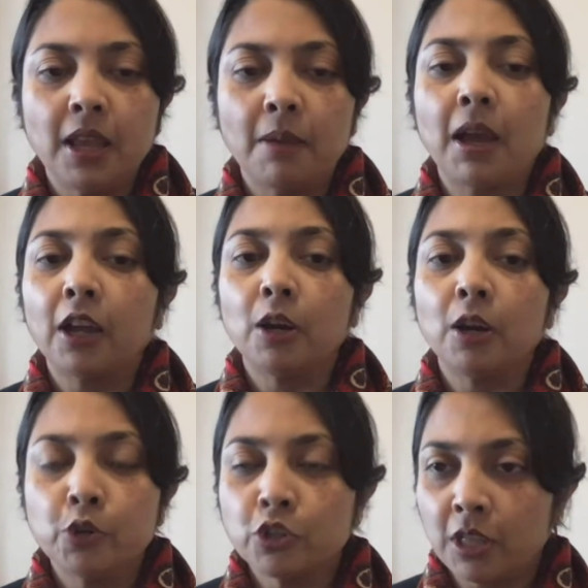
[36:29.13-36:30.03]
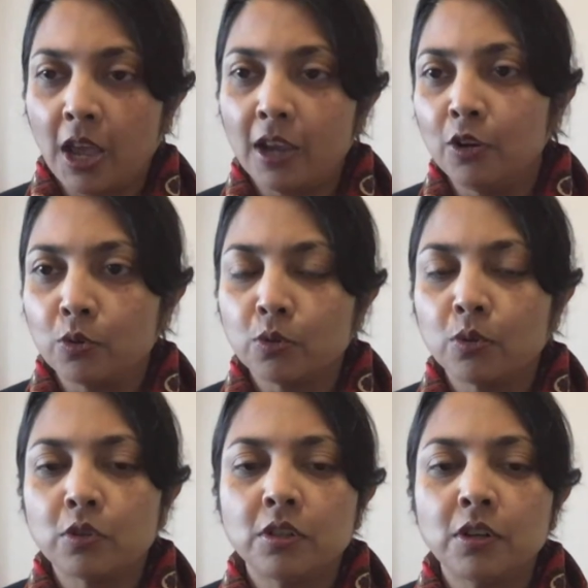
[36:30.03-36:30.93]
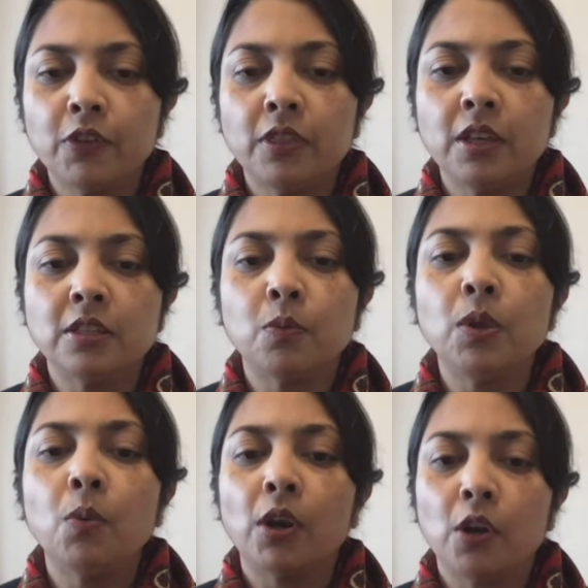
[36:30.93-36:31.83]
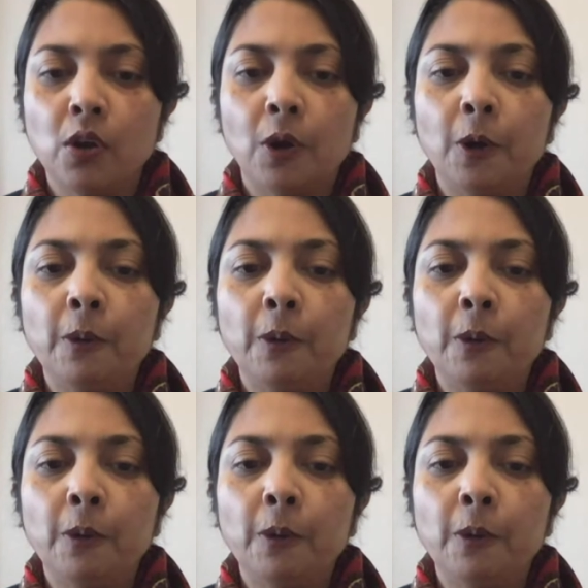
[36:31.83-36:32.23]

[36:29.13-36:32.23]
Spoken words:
I'm not going to push that, so there's different things that we want to know.